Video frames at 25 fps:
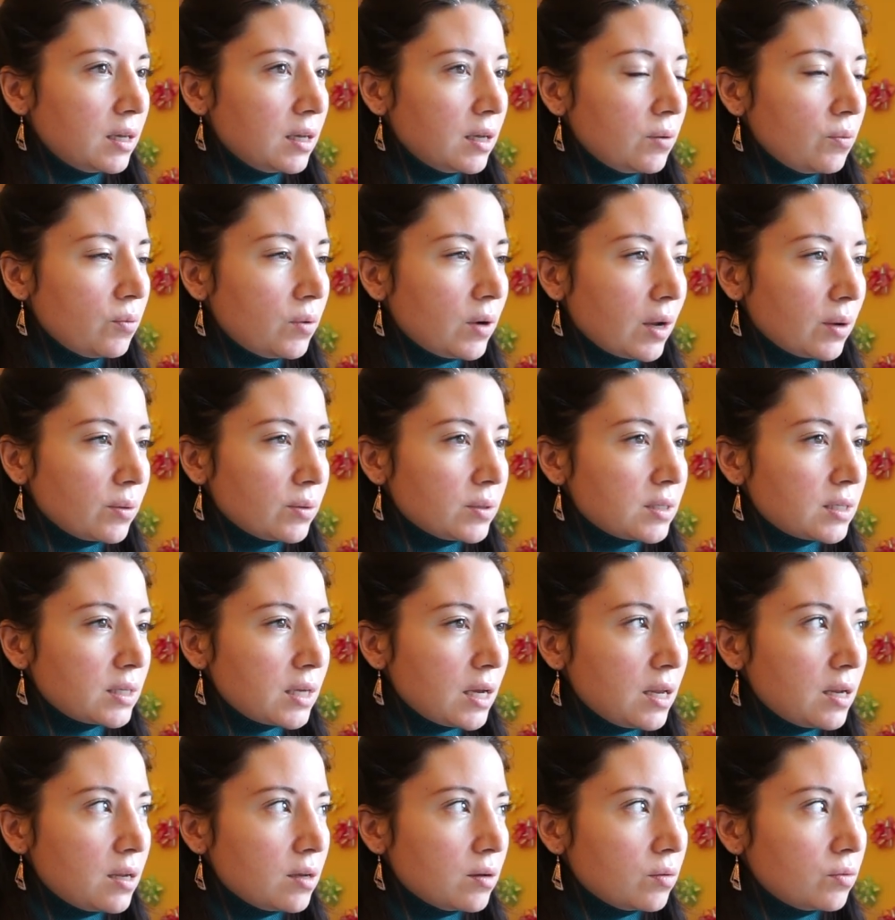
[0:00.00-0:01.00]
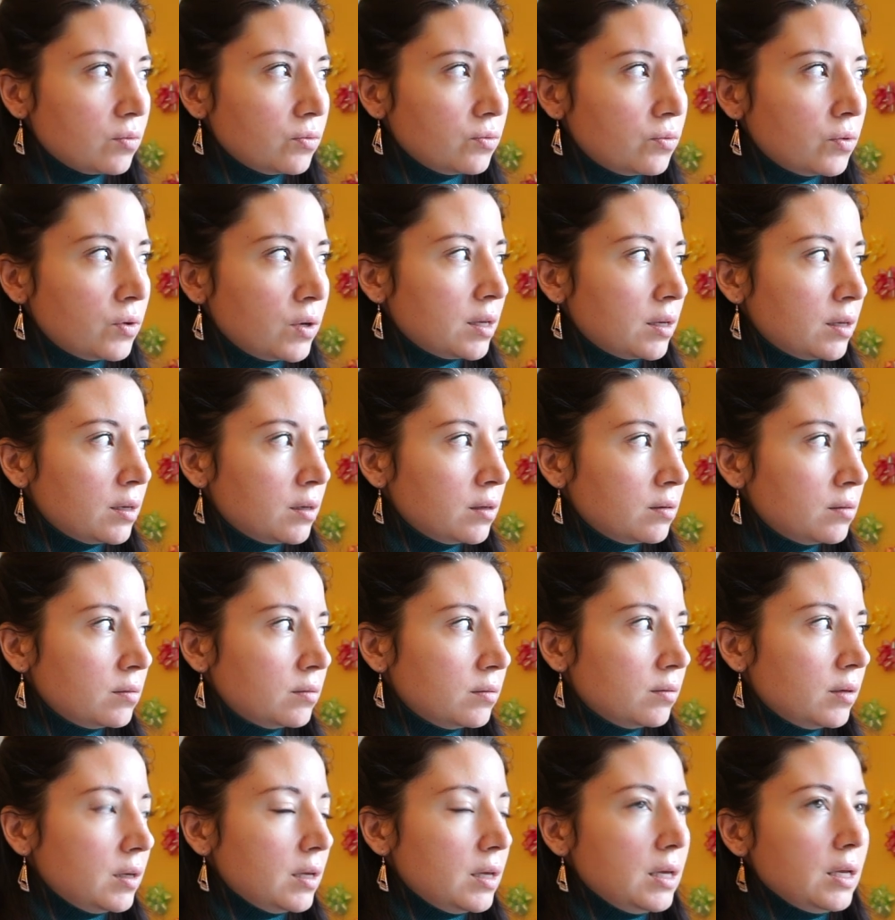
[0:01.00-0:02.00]
when I was kind of
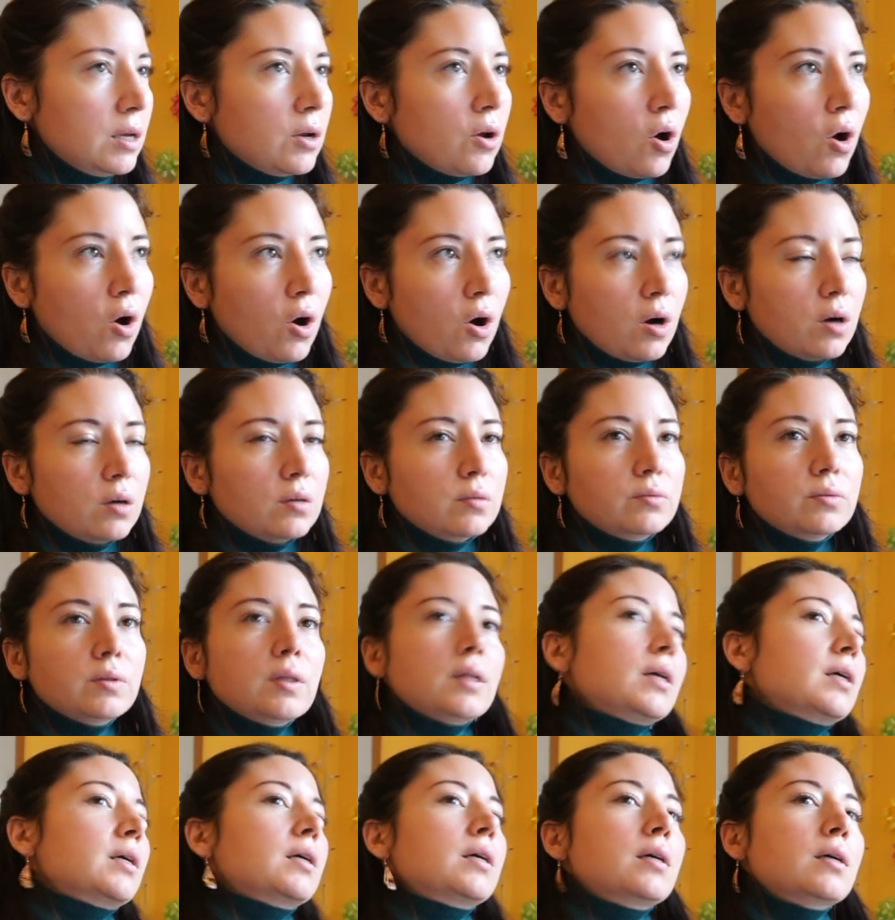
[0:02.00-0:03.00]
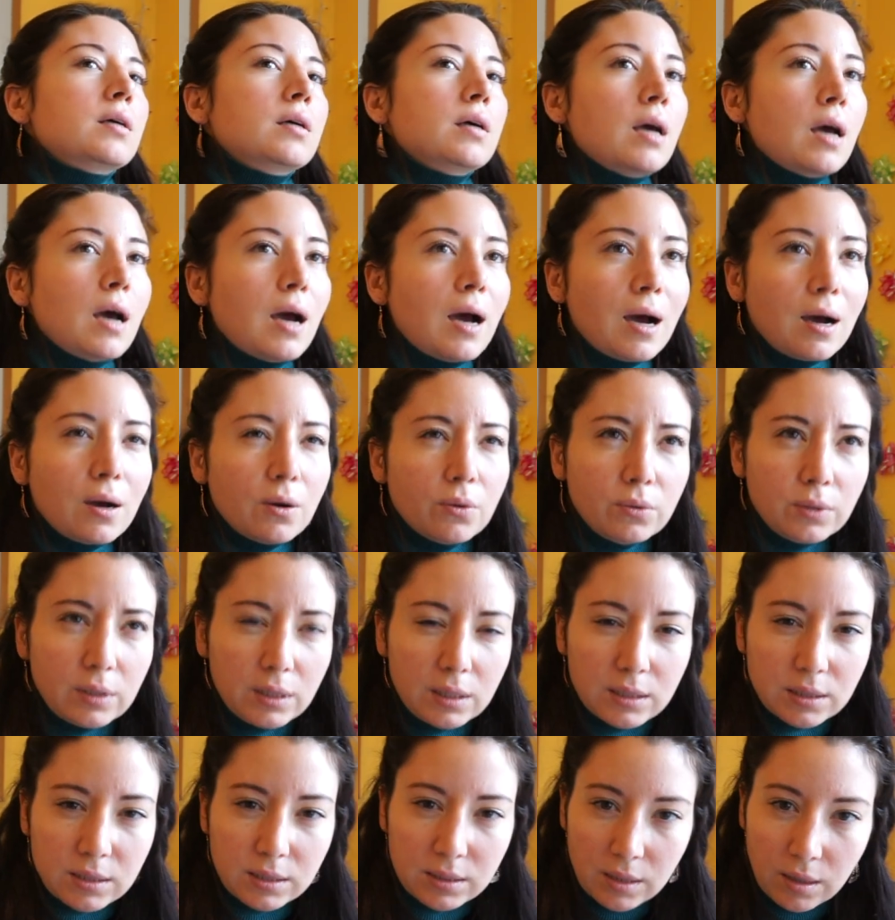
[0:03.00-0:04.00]
in awe of, like, how
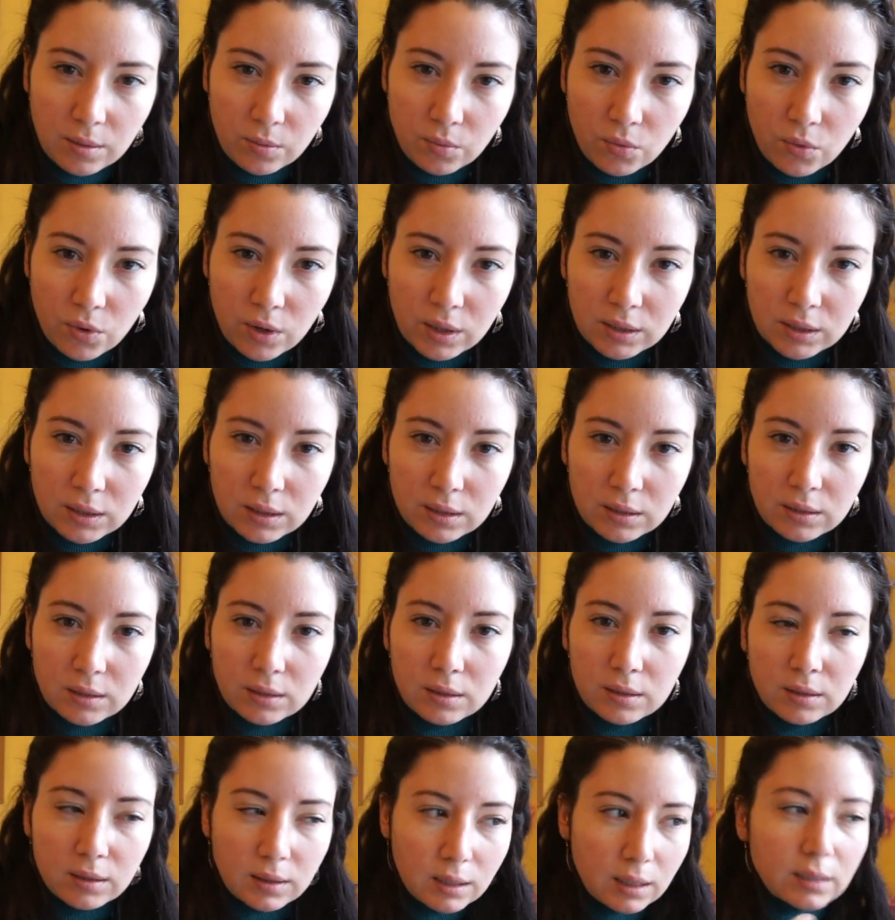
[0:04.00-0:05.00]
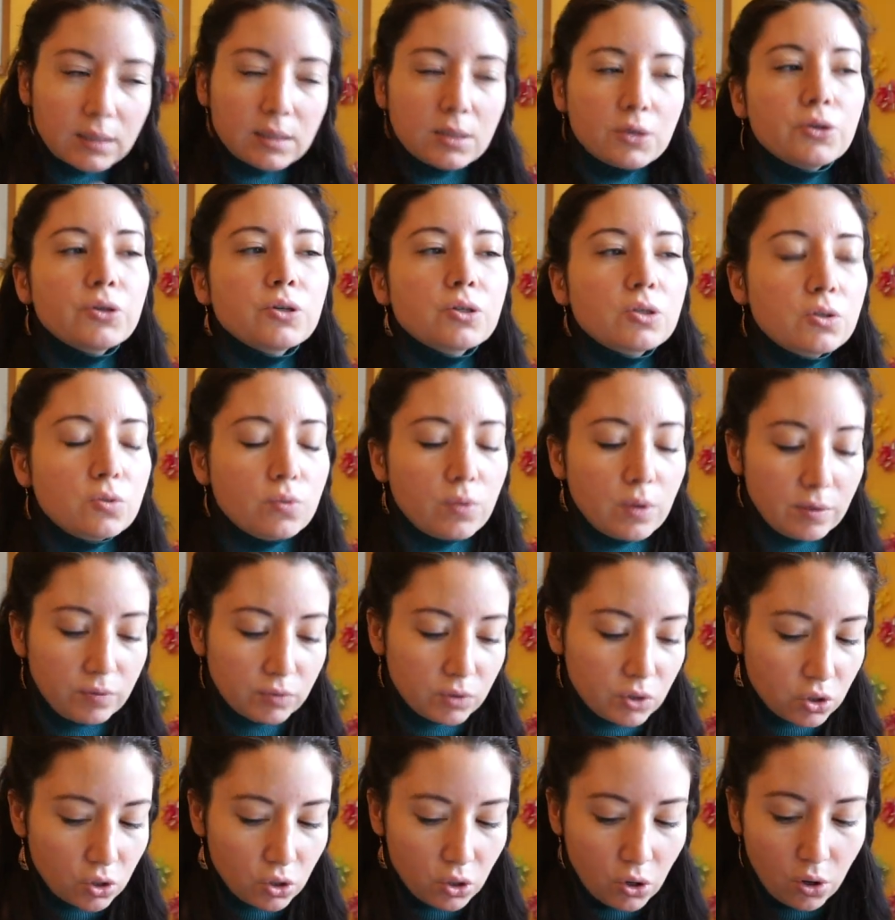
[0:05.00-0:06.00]
can someone like Taylor
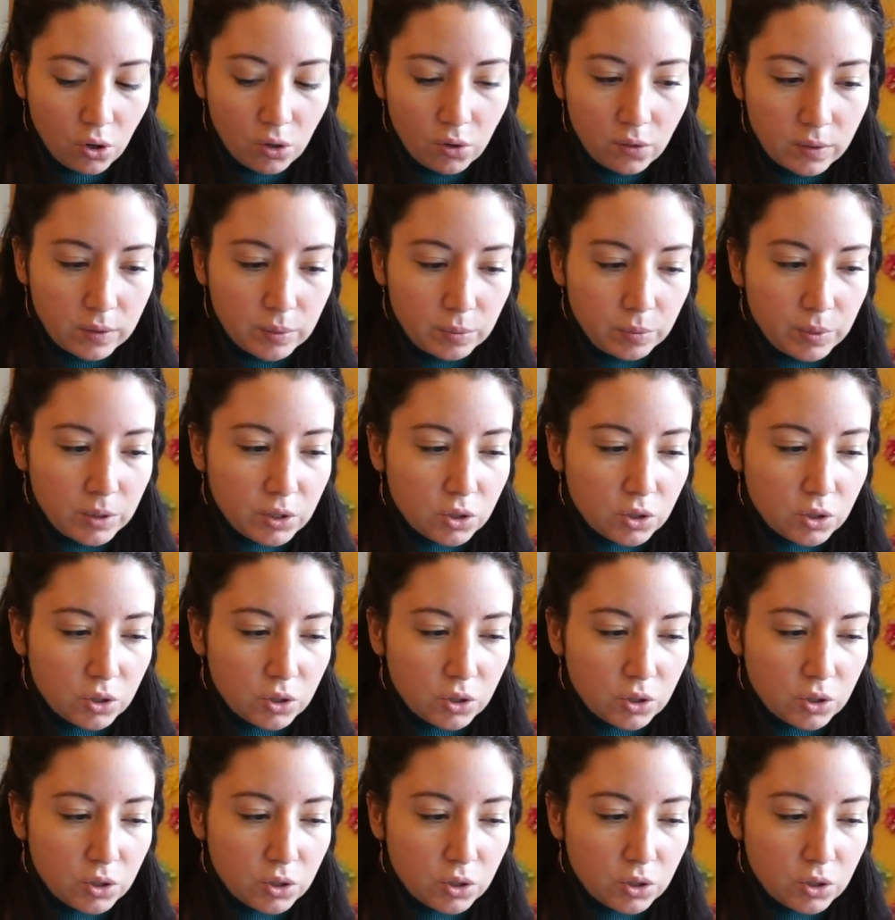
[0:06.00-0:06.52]
Swift know and be